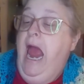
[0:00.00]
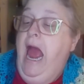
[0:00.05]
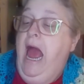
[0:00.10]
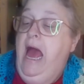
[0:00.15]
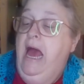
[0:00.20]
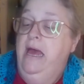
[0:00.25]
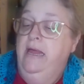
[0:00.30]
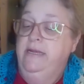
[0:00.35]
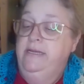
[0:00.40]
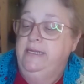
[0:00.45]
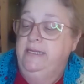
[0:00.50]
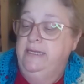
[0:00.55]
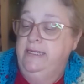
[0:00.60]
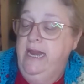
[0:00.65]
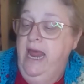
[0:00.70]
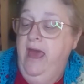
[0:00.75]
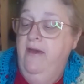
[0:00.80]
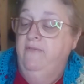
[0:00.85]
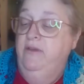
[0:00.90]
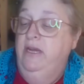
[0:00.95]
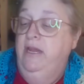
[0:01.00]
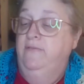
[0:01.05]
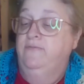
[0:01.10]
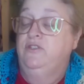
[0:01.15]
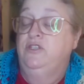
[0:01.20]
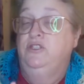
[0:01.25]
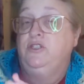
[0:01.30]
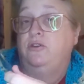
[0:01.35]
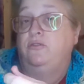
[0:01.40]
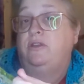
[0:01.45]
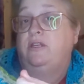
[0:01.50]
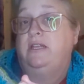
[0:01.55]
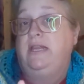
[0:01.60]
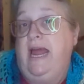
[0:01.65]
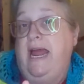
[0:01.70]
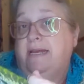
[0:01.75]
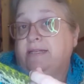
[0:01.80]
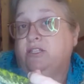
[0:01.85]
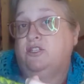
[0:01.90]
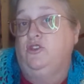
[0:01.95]
I didn't have enough to do the
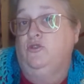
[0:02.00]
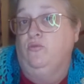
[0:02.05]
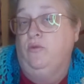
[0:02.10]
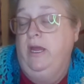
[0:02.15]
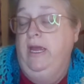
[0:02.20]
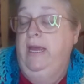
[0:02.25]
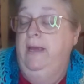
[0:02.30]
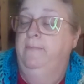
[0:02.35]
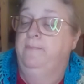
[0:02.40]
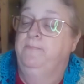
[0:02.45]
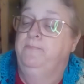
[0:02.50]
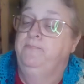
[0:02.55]
last 3,